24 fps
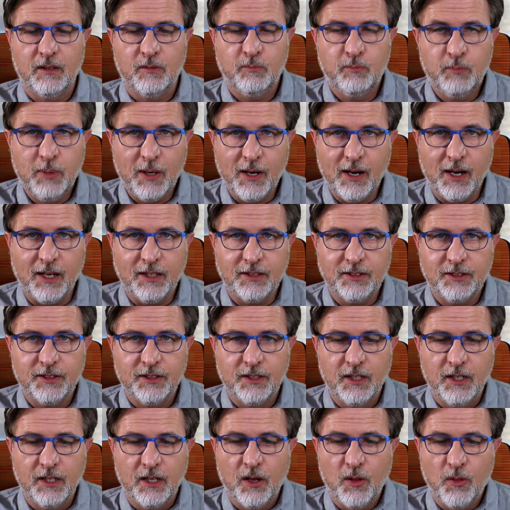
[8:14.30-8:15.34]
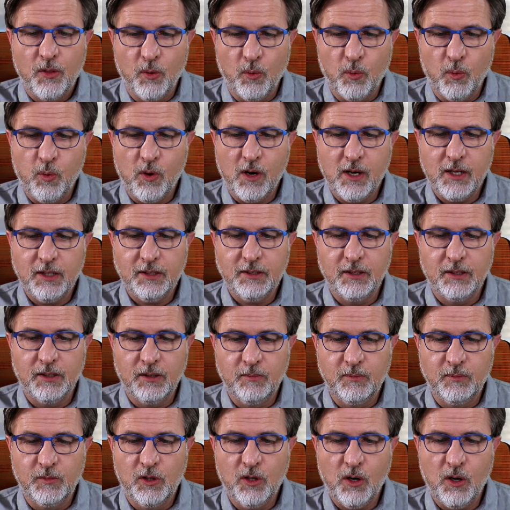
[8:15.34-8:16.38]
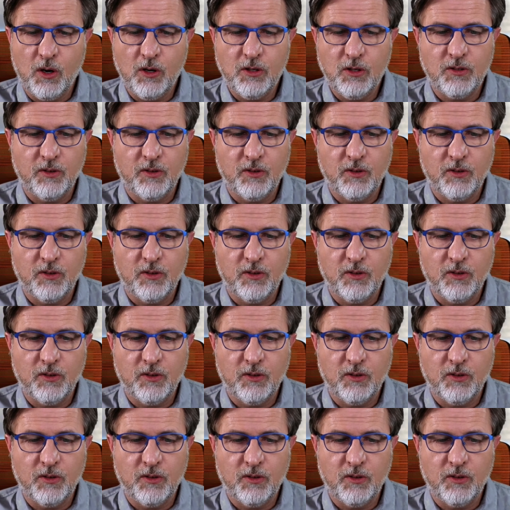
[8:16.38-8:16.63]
But the one whom God